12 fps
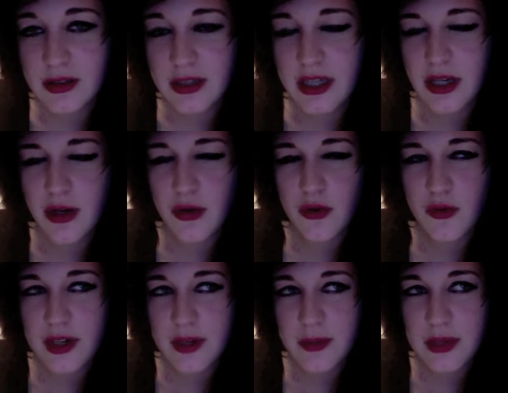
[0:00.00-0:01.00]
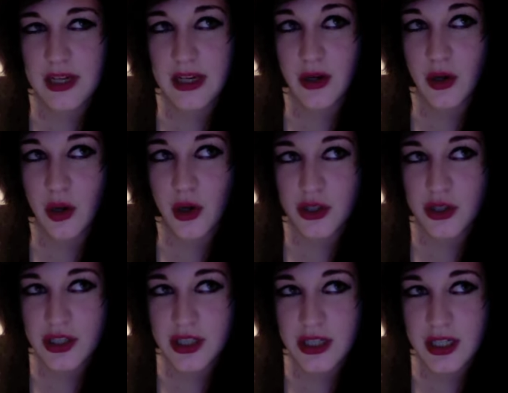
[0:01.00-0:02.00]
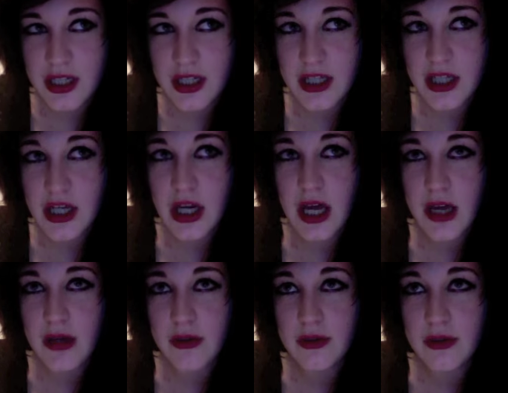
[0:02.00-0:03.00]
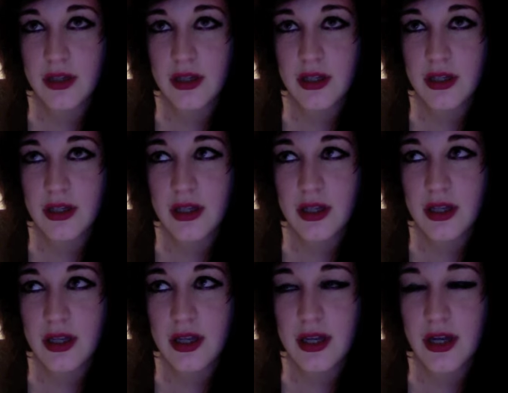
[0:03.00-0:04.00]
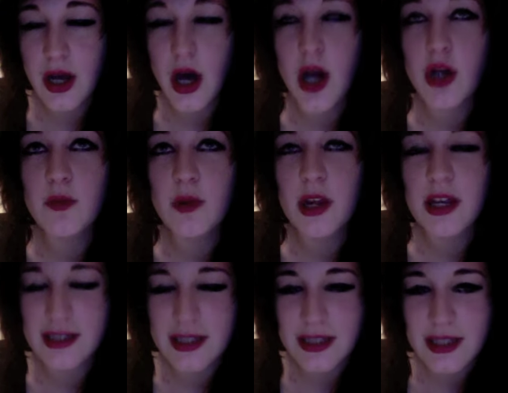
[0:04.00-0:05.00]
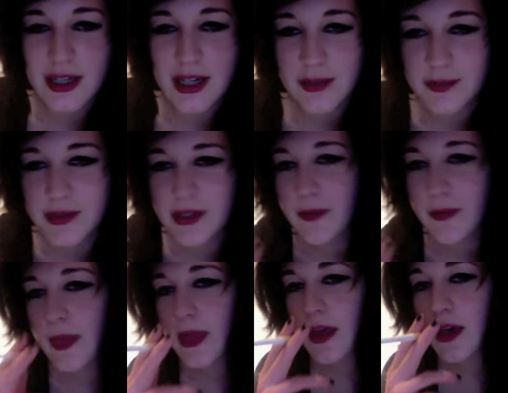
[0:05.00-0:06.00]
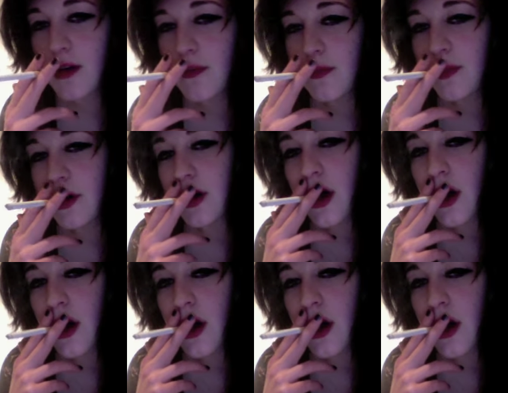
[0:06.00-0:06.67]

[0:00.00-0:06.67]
incredibly lost and alone and hopeless at times, but